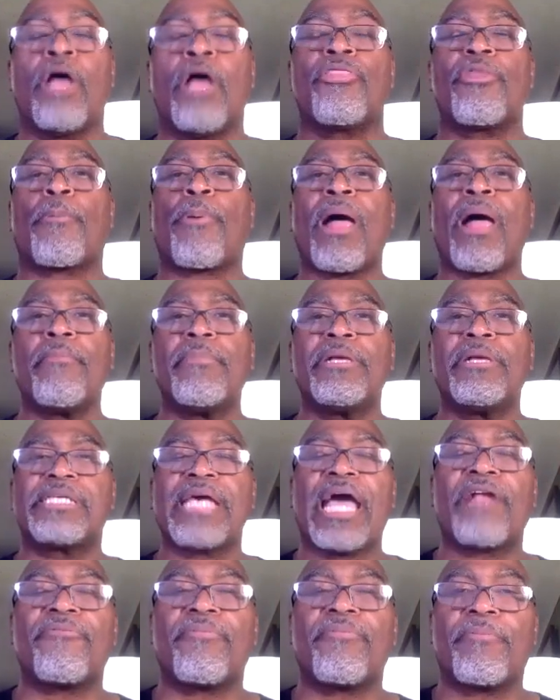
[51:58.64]
The problem is
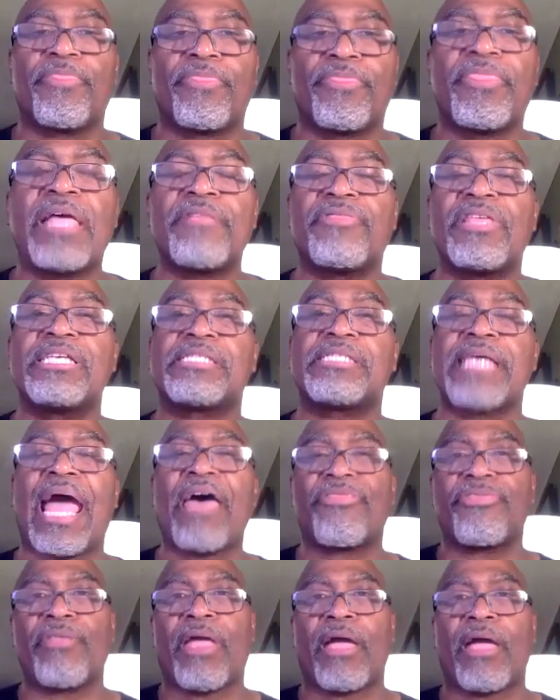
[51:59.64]
that this
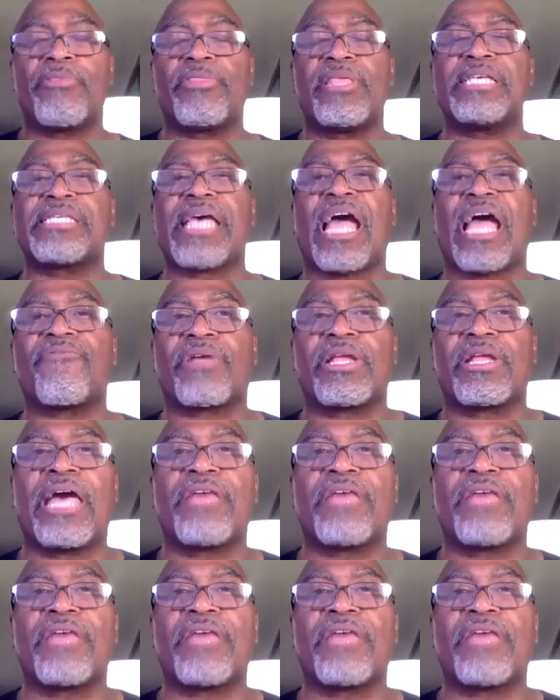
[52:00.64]
African